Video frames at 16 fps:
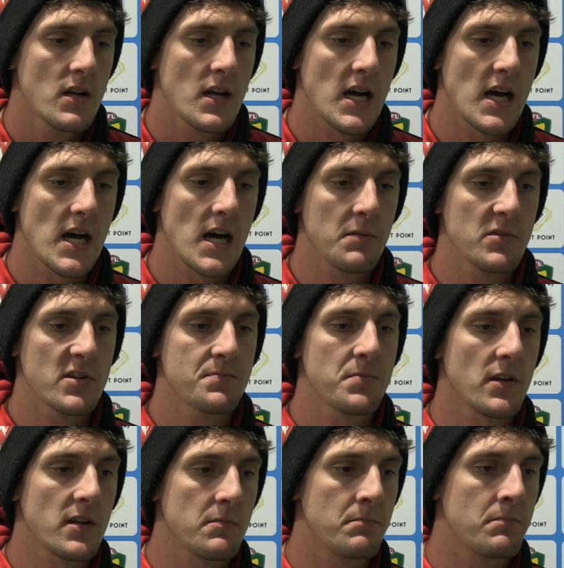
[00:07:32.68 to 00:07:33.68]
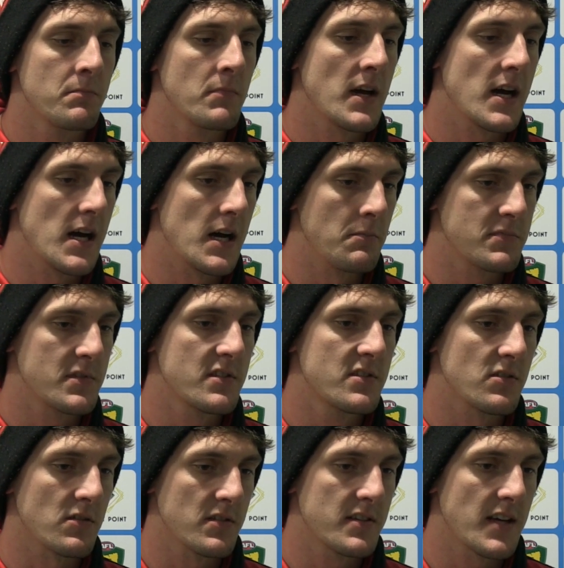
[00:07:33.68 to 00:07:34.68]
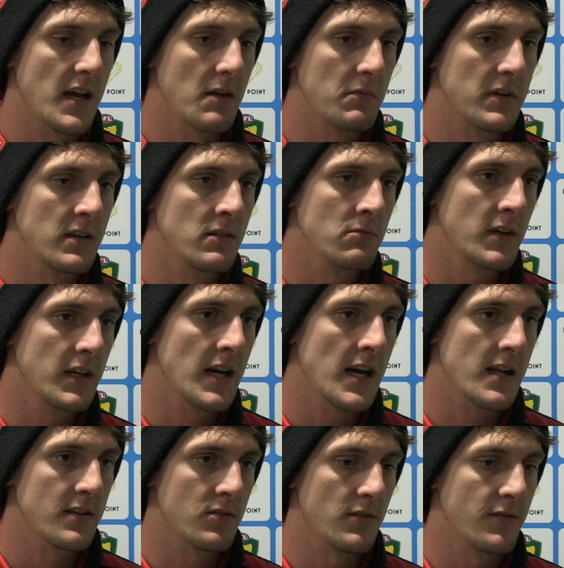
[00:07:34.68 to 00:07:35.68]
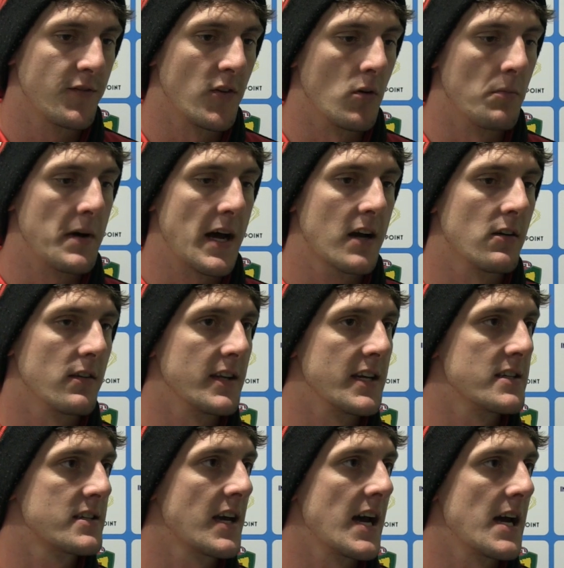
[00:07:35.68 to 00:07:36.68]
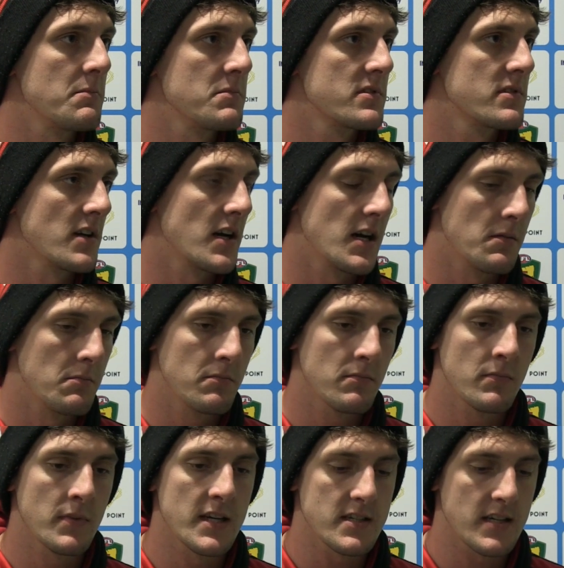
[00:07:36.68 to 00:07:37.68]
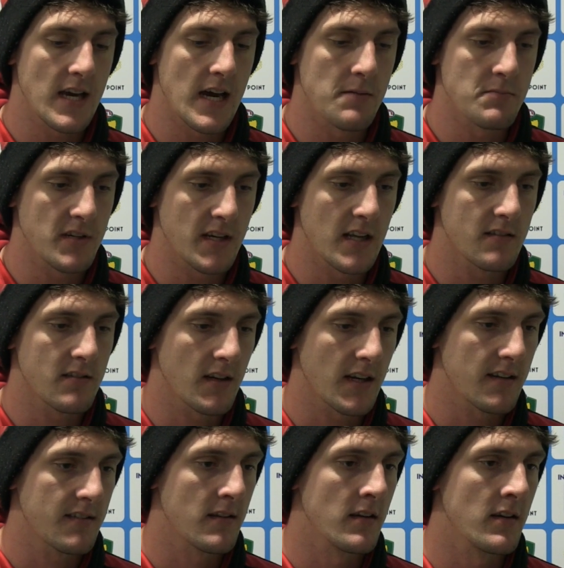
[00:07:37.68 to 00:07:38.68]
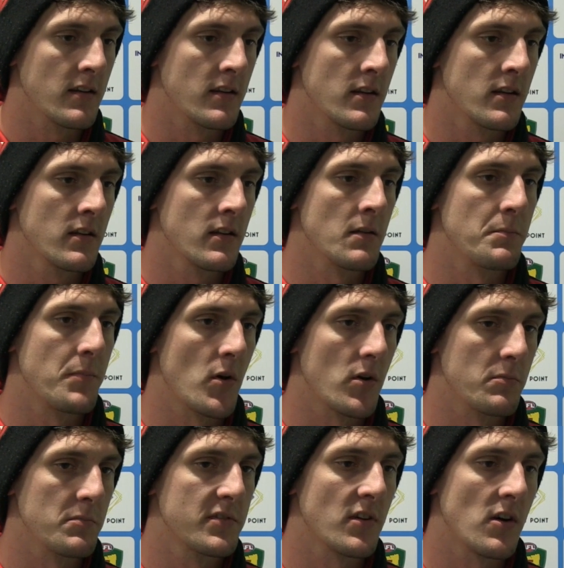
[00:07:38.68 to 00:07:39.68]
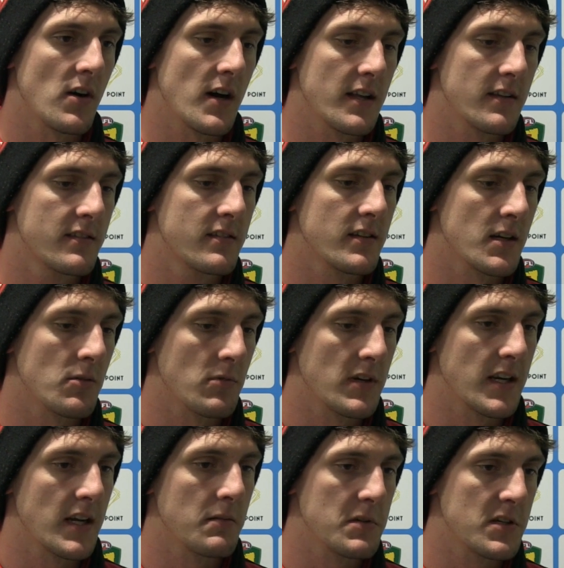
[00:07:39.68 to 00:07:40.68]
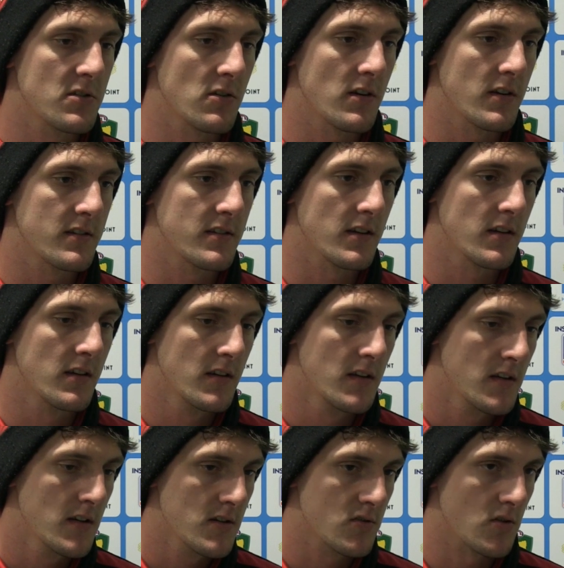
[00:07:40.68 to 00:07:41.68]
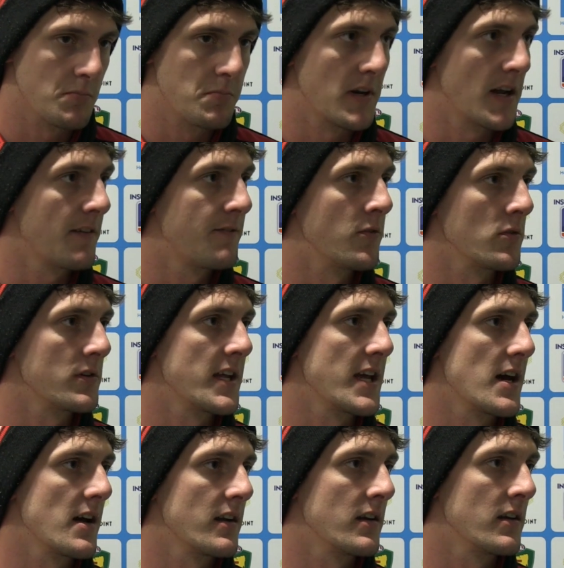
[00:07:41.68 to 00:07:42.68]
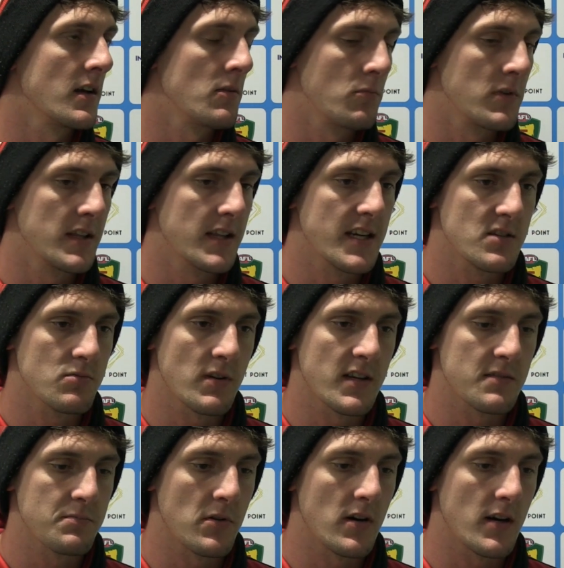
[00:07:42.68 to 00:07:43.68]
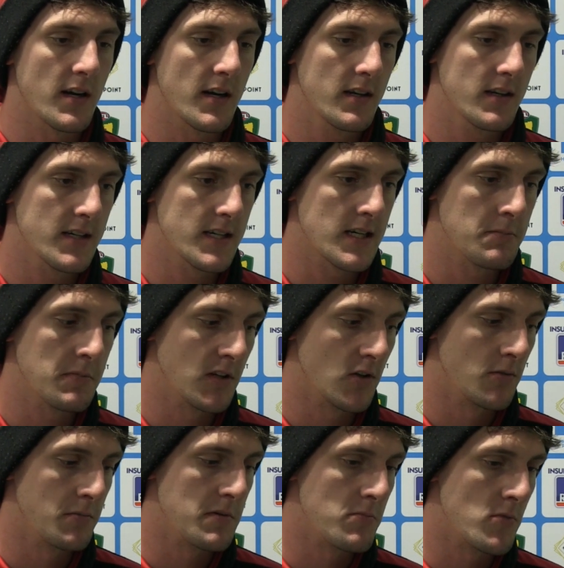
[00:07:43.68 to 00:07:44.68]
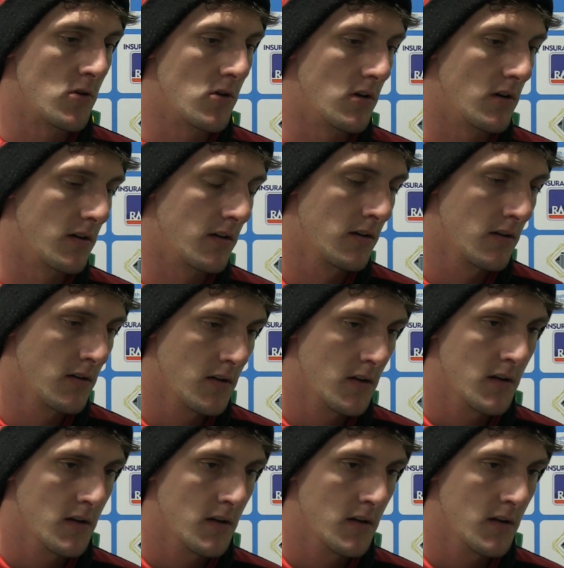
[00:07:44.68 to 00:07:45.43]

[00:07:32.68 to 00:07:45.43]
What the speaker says: He was probably just sort of saying we can't sort of fall back on these games against, I guess, the bottom sides. We need to be trying to sort of put our foot down and win these ones by a little bit more. And